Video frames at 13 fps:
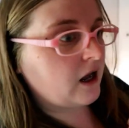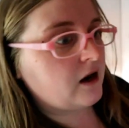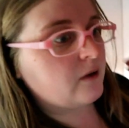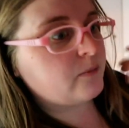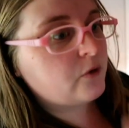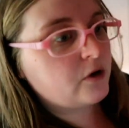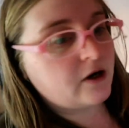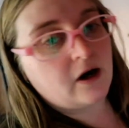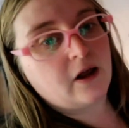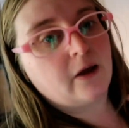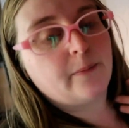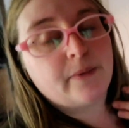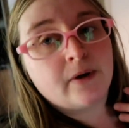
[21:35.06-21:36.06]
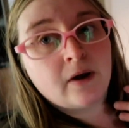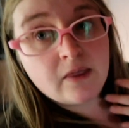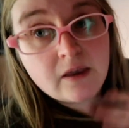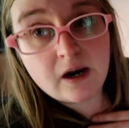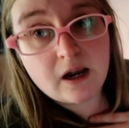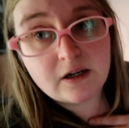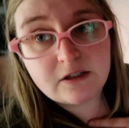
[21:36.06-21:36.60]
got up Rory got up
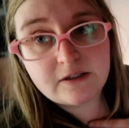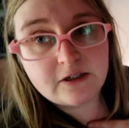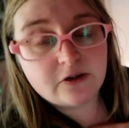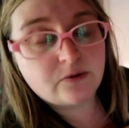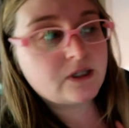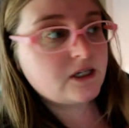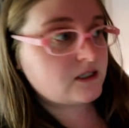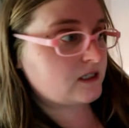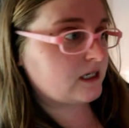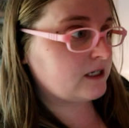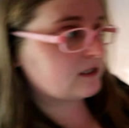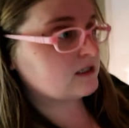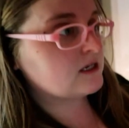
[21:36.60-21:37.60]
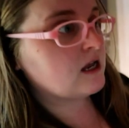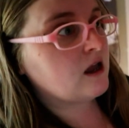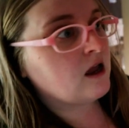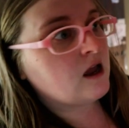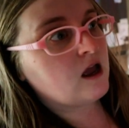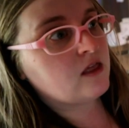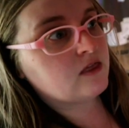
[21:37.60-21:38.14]
and then I had to deal with his needs
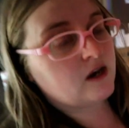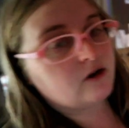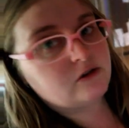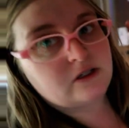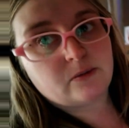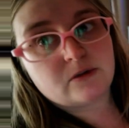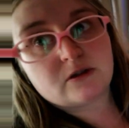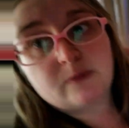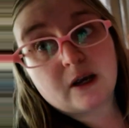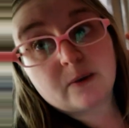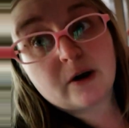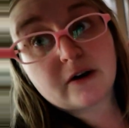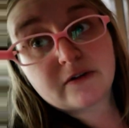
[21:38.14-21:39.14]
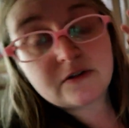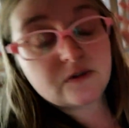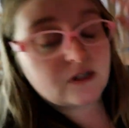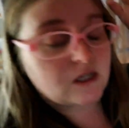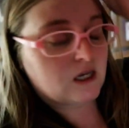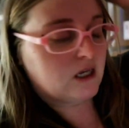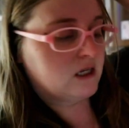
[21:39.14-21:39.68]
and then I was able to make breakfast with the